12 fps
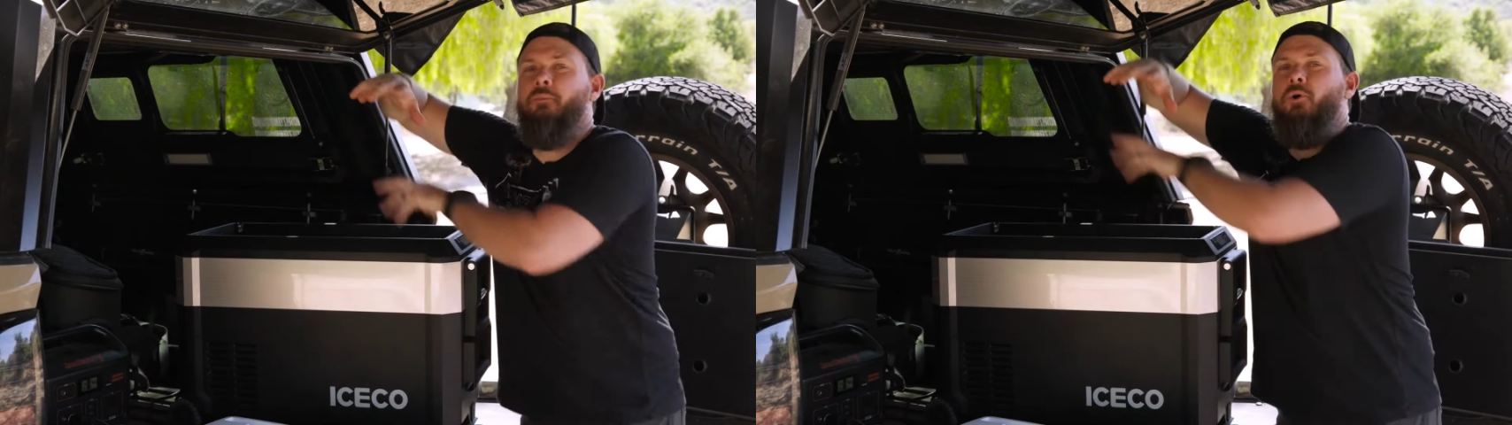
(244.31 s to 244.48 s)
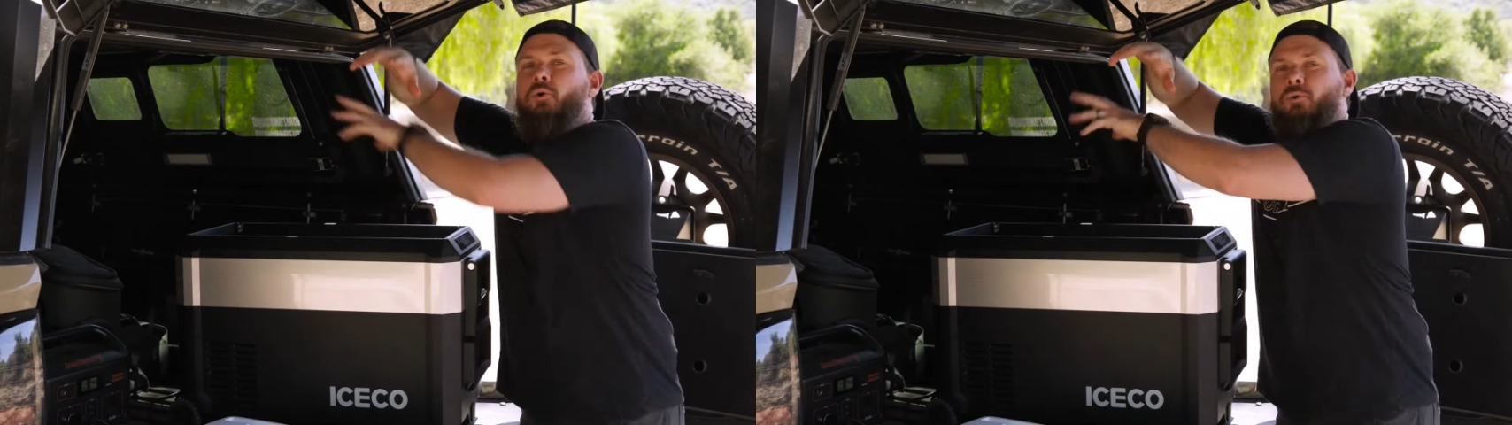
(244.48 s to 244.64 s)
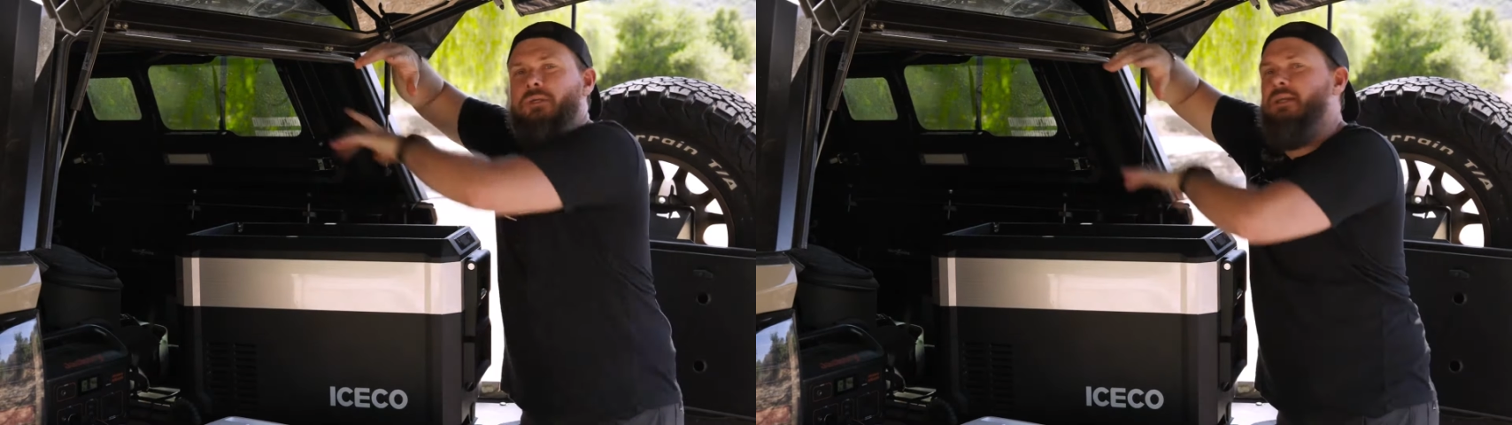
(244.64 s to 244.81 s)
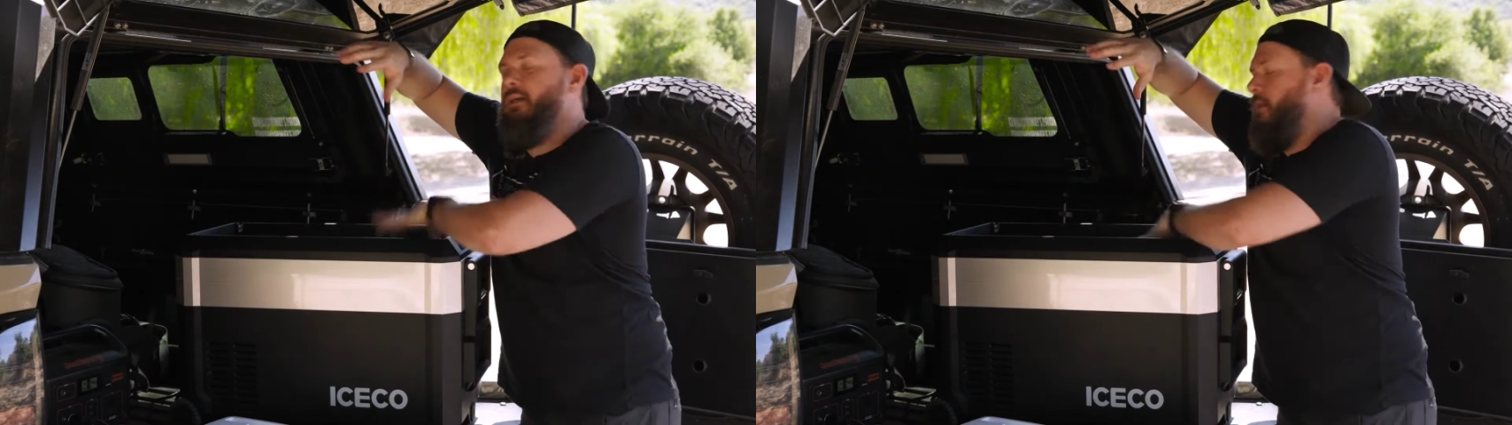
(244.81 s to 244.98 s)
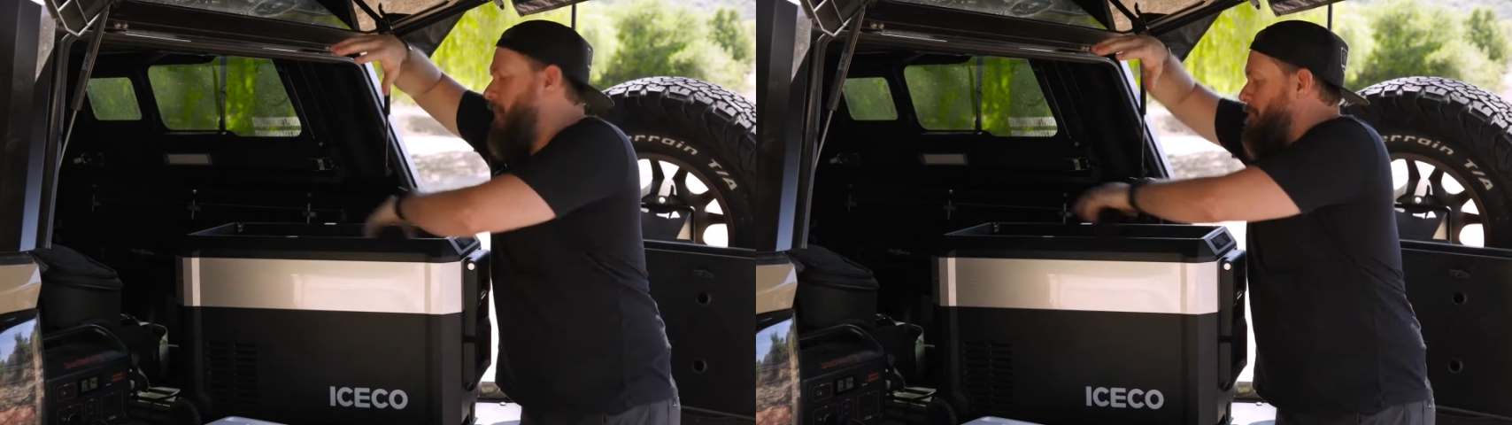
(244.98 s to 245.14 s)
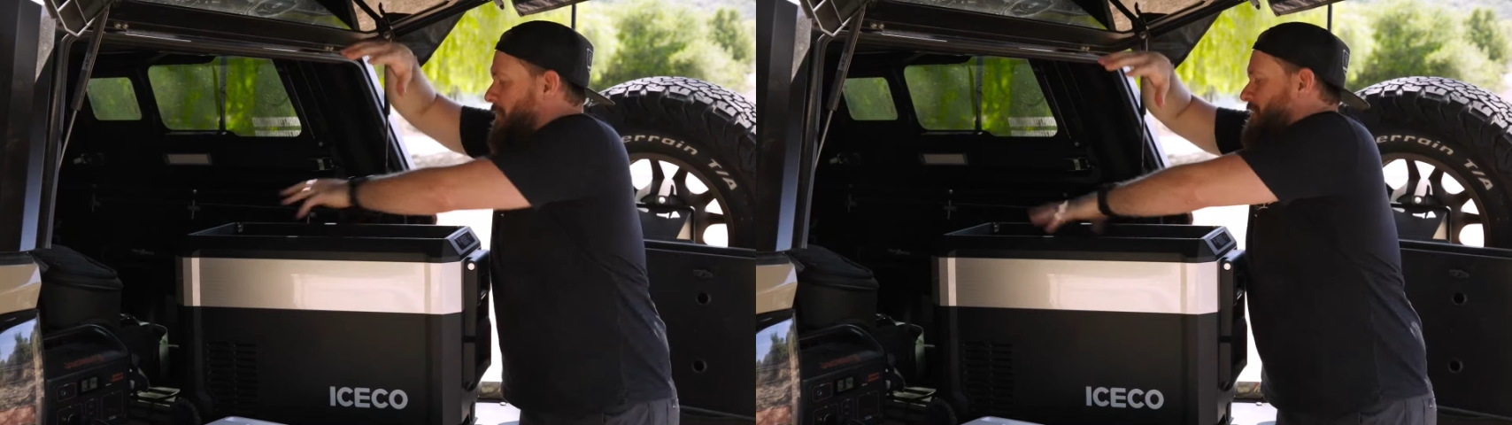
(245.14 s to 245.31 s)
holding it
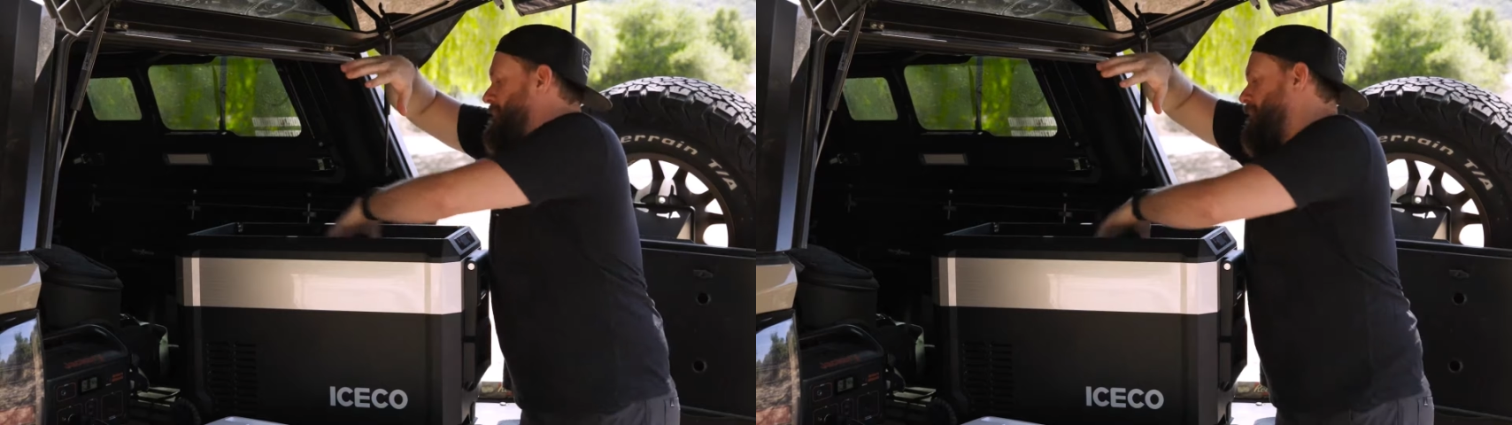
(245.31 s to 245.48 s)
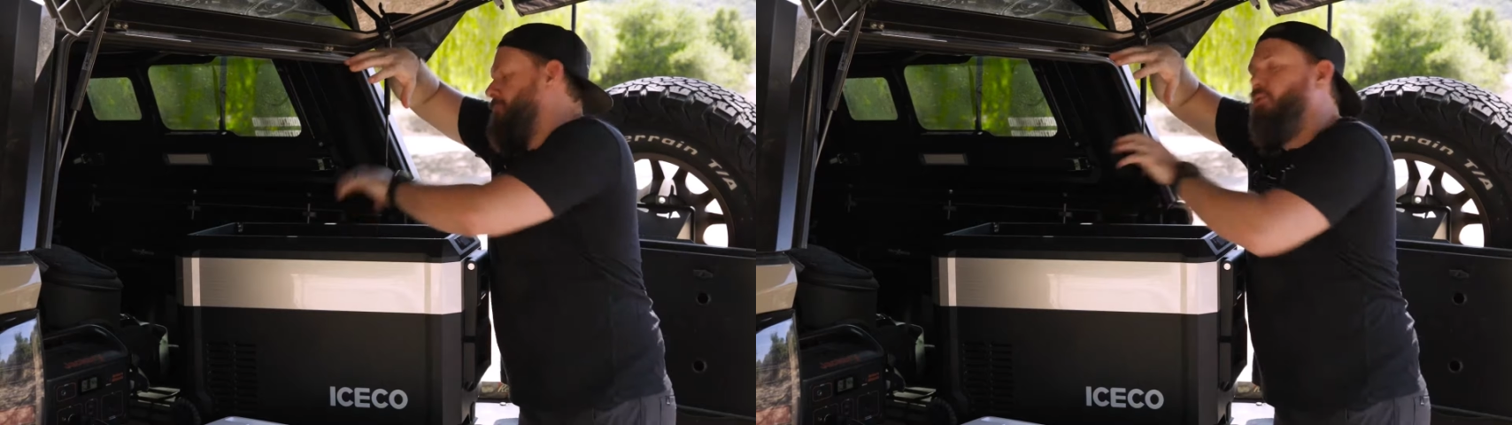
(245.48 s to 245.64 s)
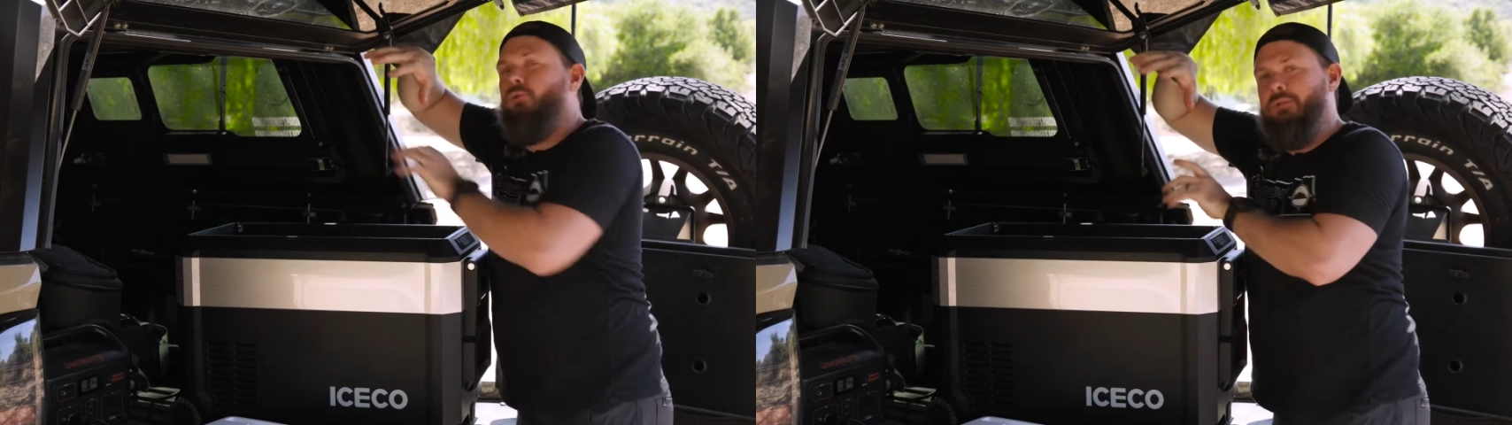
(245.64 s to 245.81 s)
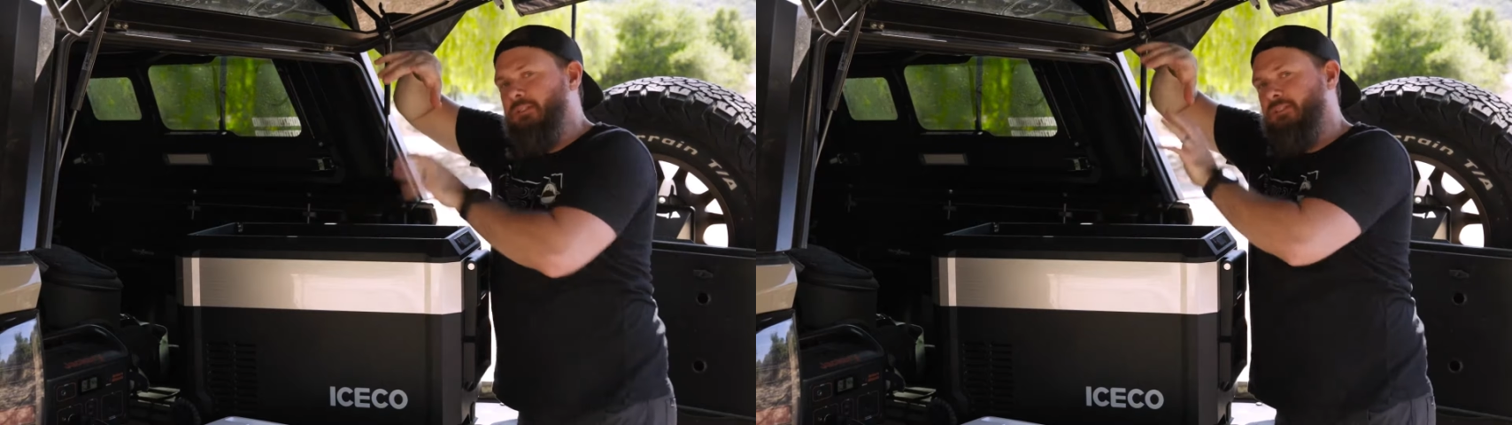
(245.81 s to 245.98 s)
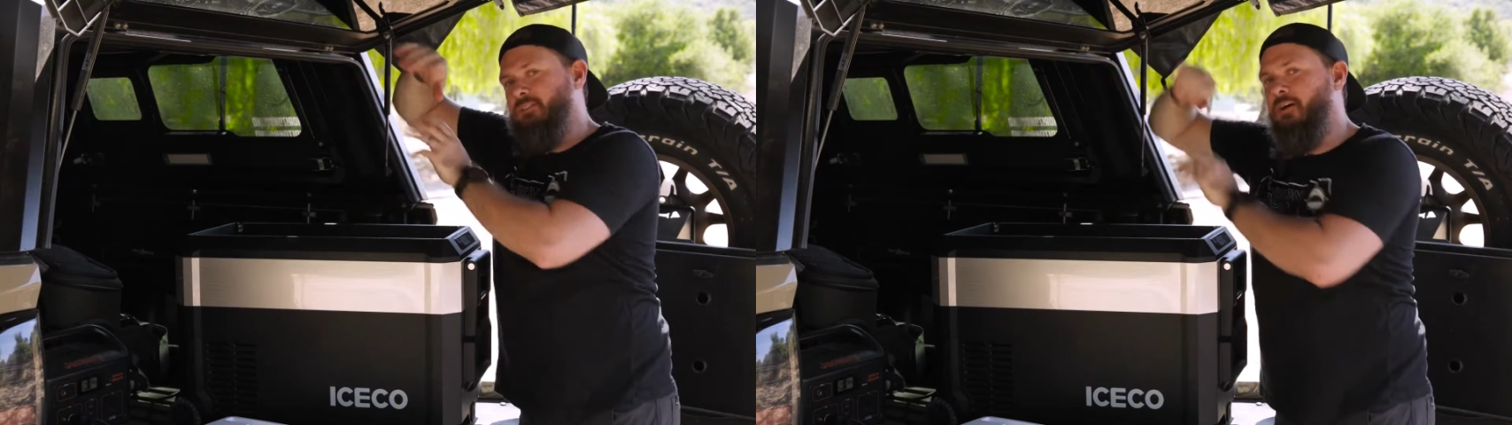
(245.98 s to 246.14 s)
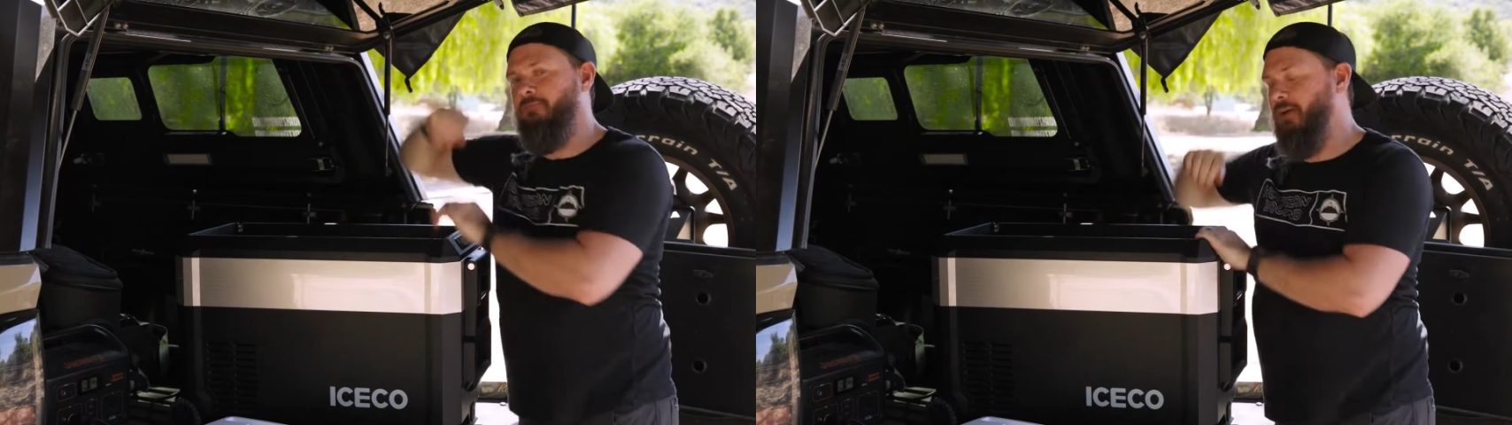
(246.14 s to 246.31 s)
up as you're pulling
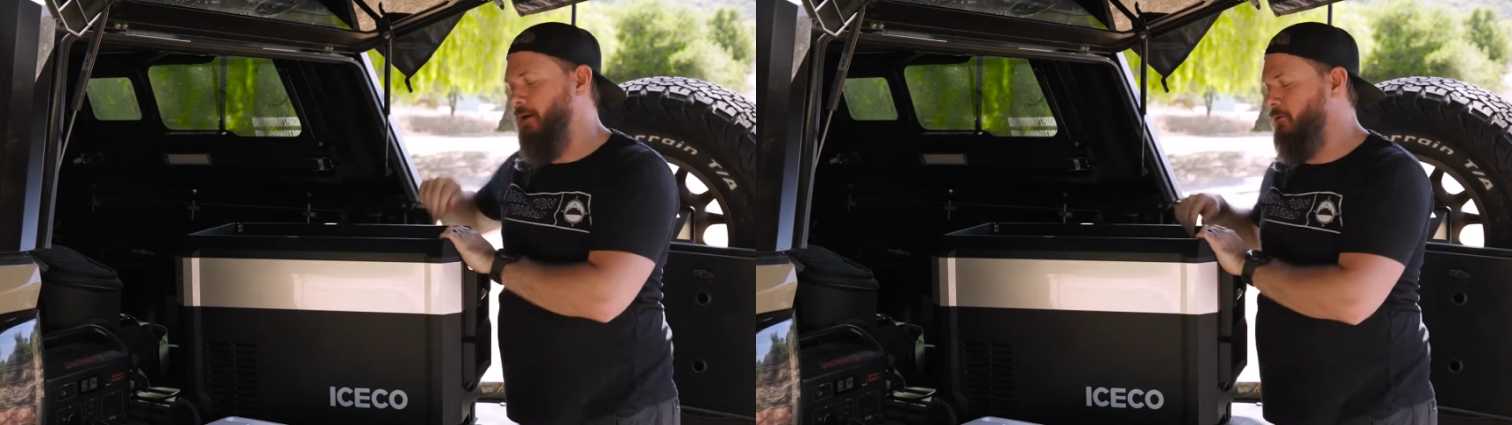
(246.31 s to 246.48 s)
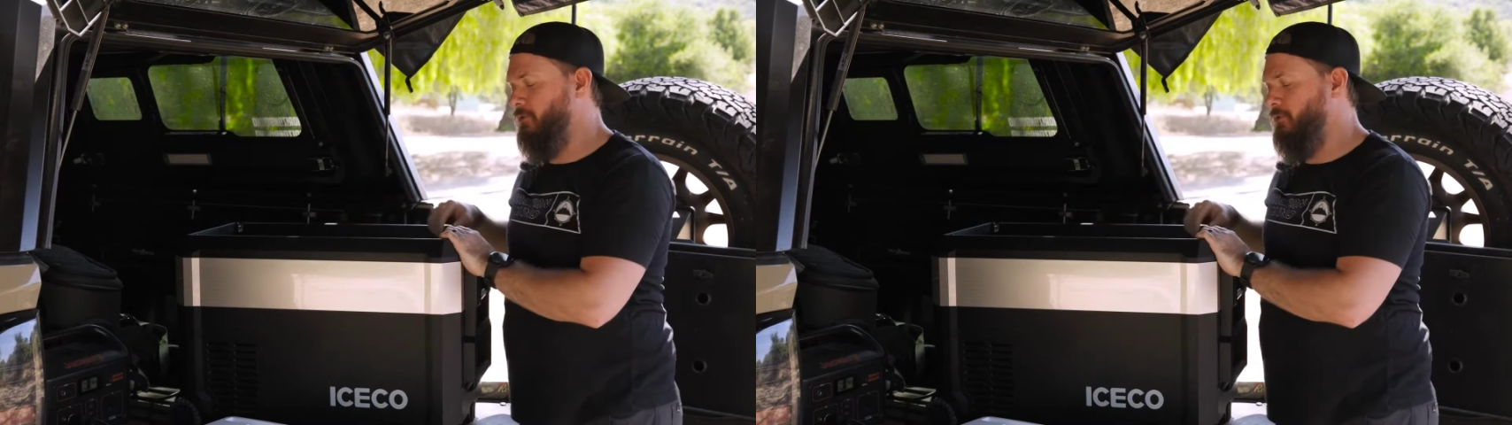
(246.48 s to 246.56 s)
stuff out.